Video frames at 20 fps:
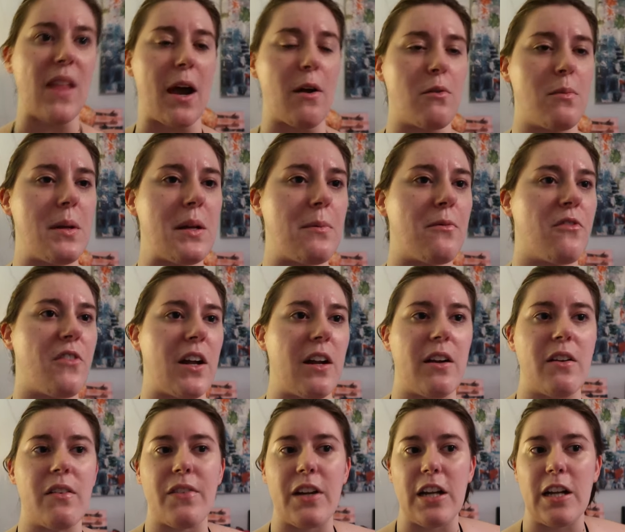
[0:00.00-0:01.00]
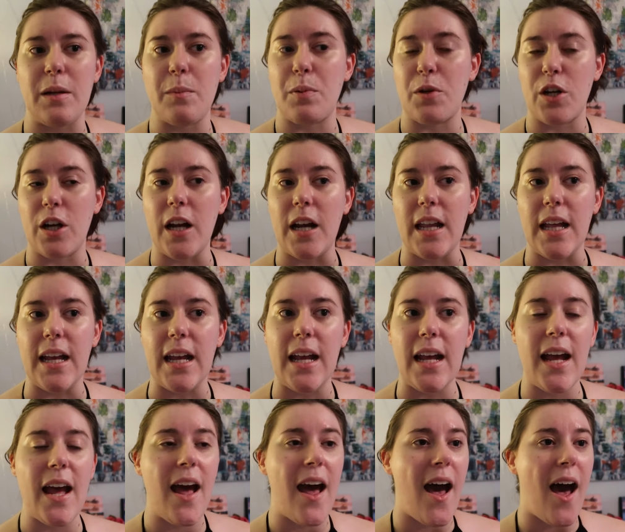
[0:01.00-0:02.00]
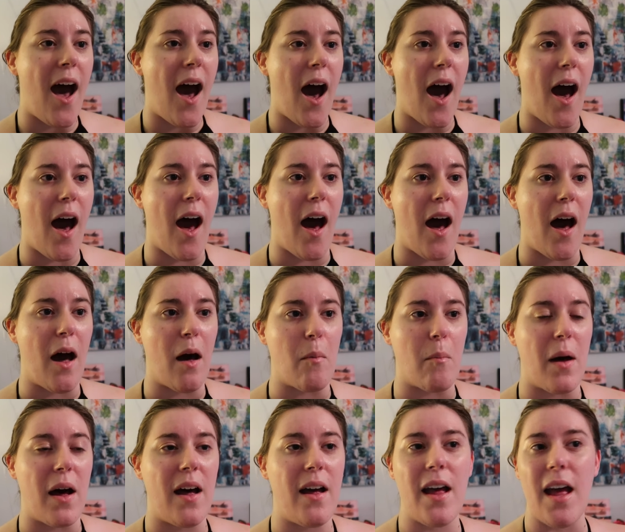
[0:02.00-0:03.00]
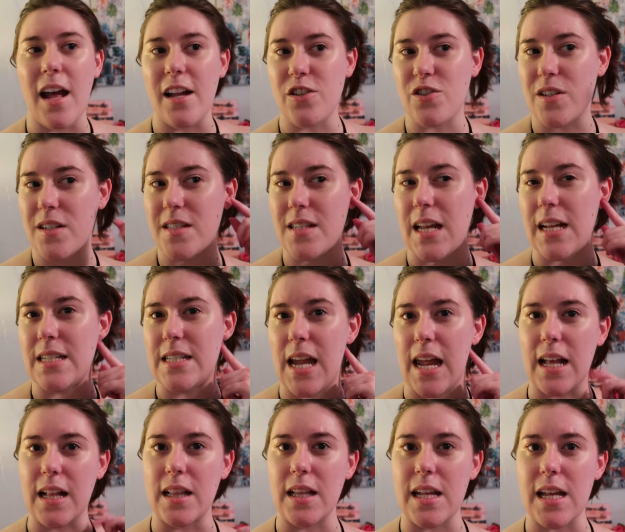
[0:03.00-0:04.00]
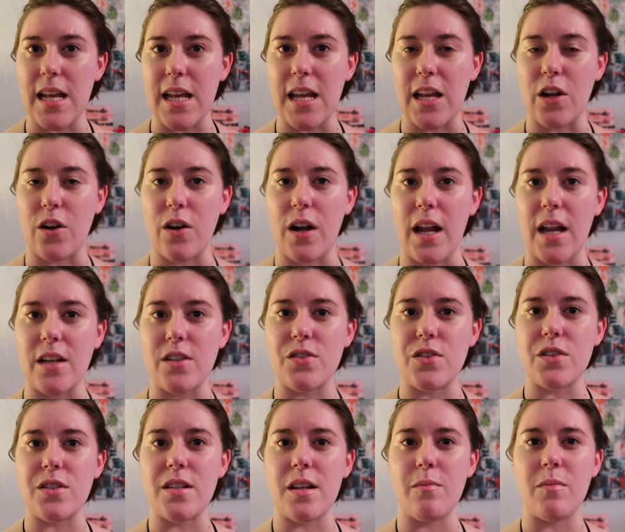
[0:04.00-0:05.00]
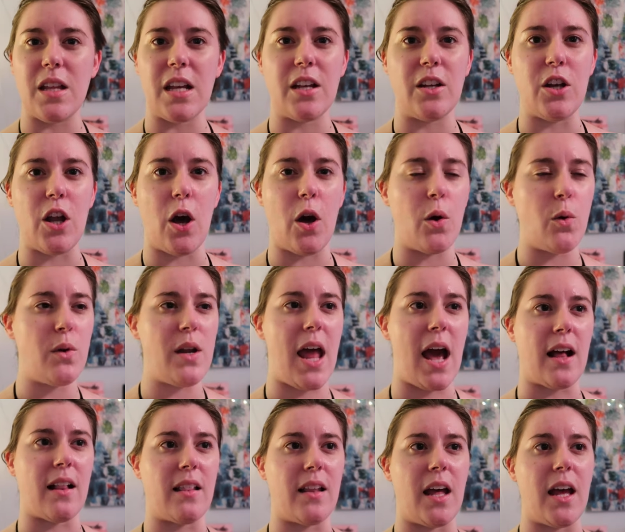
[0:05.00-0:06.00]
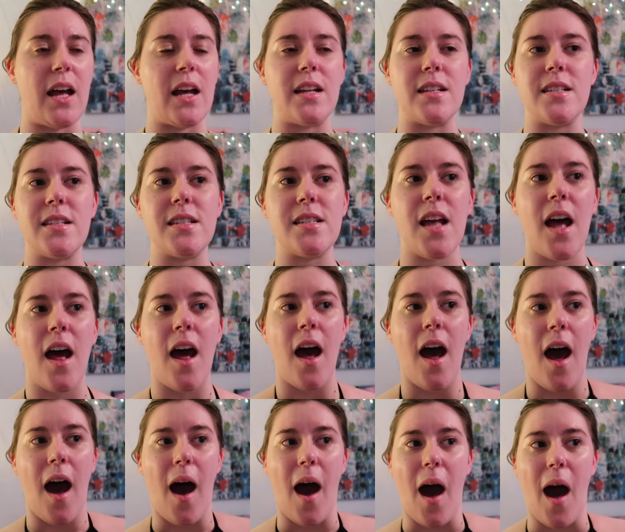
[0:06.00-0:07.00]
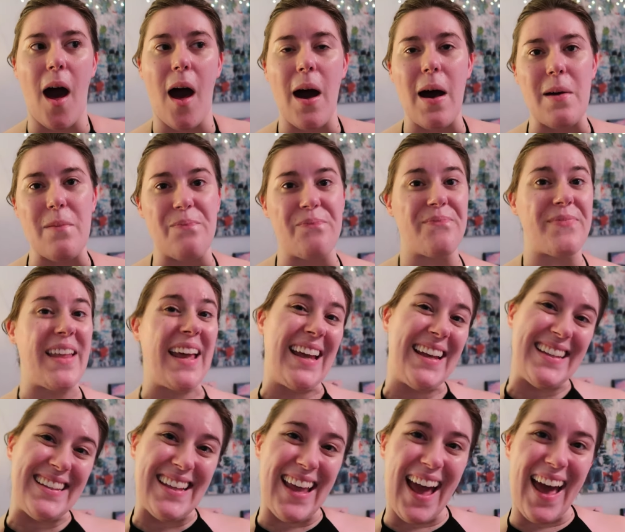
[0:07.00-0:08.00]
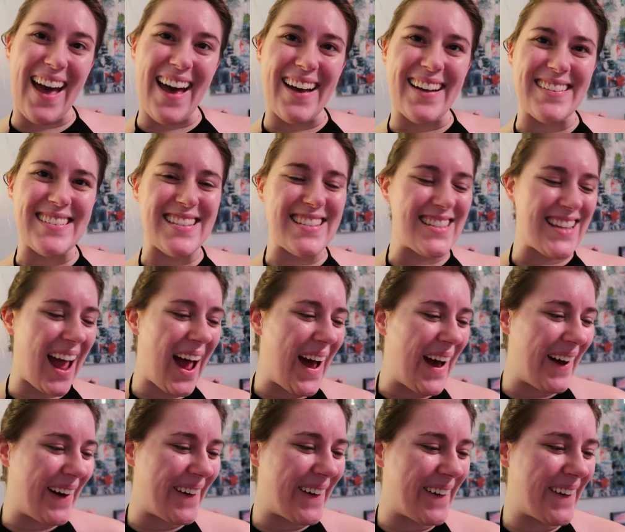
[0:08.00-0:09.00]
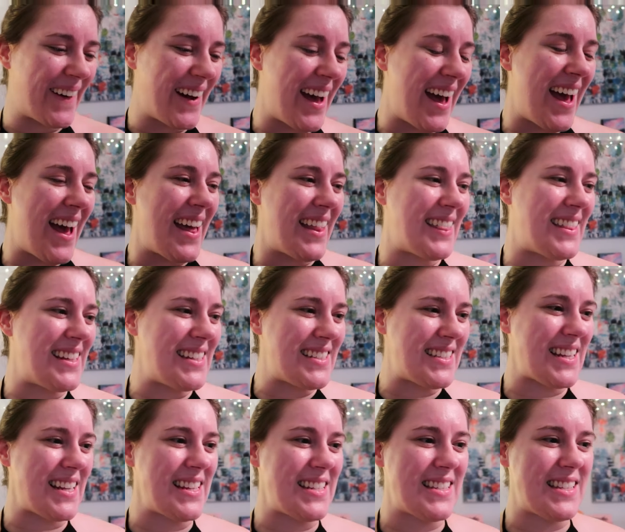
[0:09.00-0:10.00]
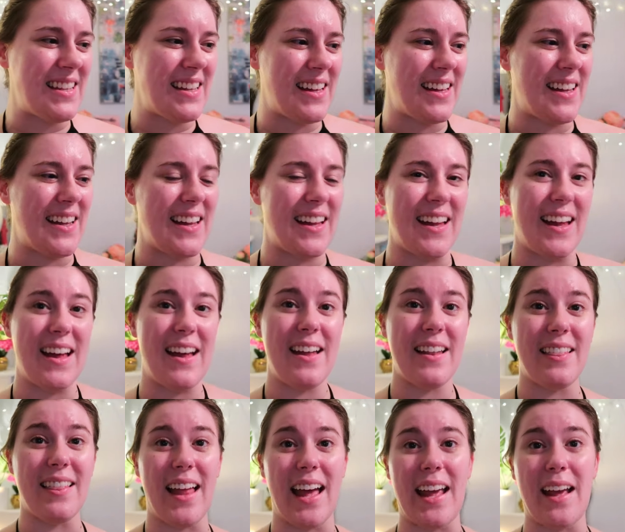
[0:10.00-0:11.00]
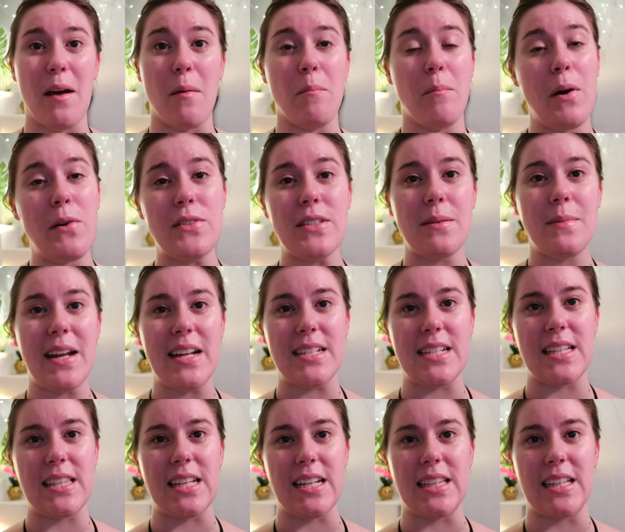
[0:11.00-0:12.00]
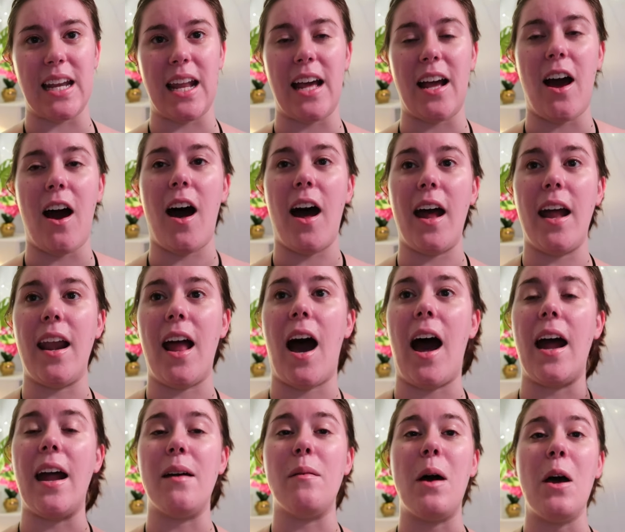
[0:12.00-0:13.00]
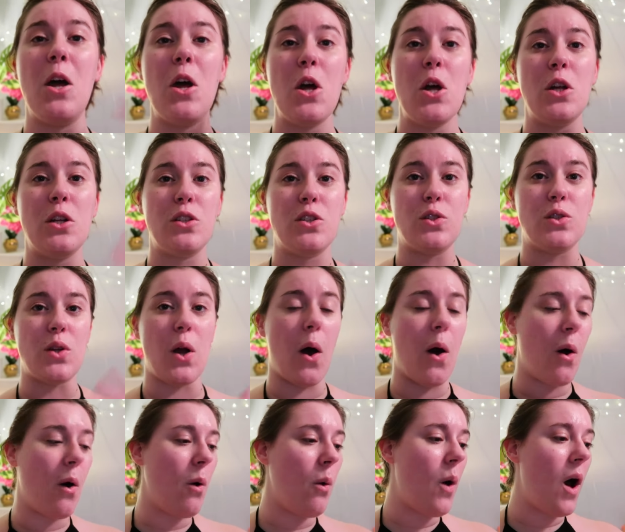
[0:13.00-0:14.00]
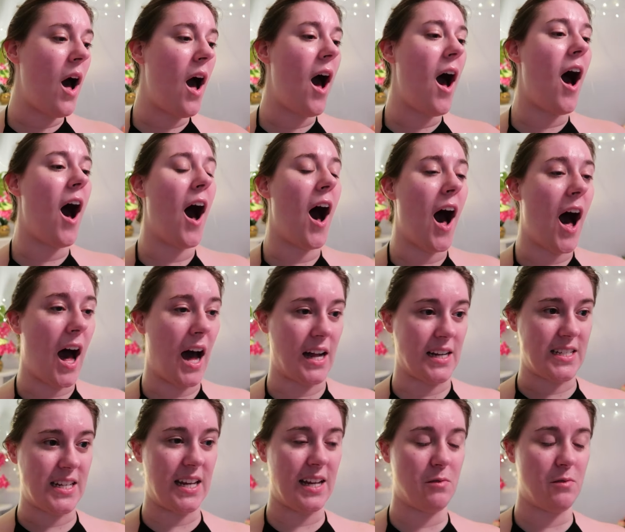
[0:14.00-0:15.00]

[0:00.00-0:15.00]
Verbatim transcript: That would be very, very pretty. And just like dangly earrings or something, no necklace. Yeah, so this is the like most amazing thing that I got, and I am so hot.